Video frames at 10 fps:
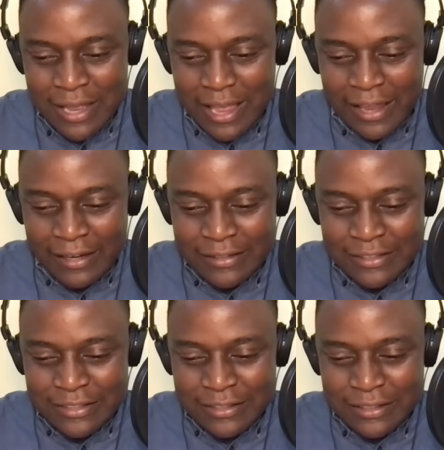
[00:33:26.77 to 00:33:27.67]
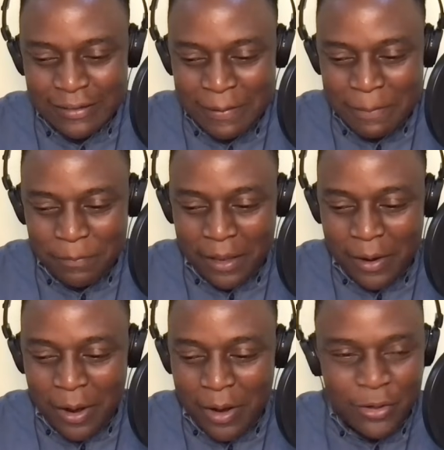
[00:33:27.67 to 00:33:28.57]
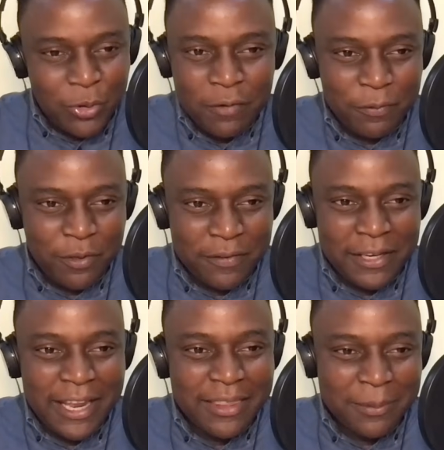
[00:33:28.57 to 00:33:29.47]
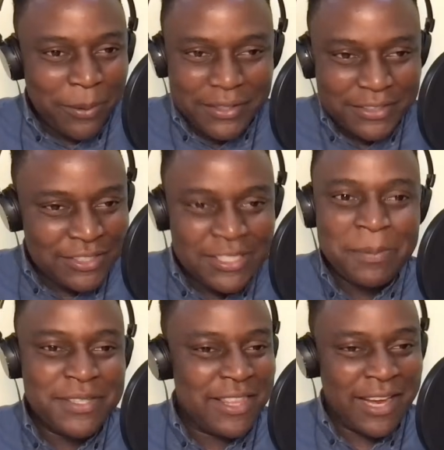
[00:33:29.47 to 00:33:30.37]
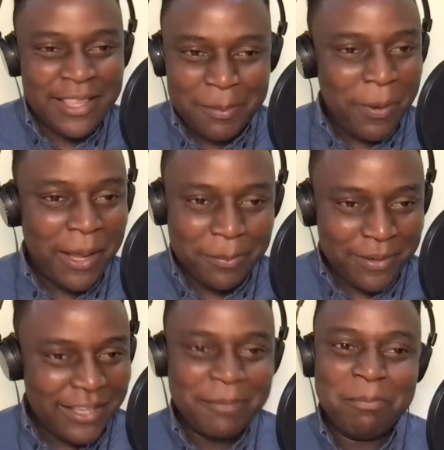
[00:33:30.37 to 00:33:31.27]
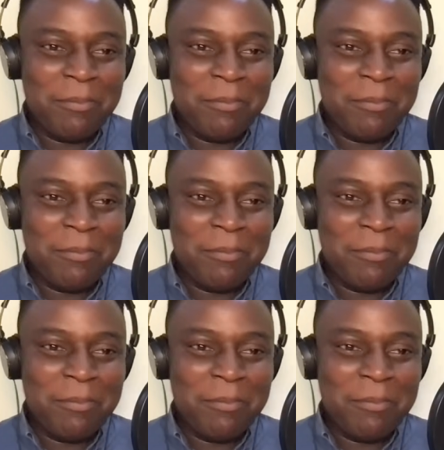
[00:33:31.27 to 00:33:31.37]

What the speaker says: And I don't know if you have any other partnerships that are in the pipeline.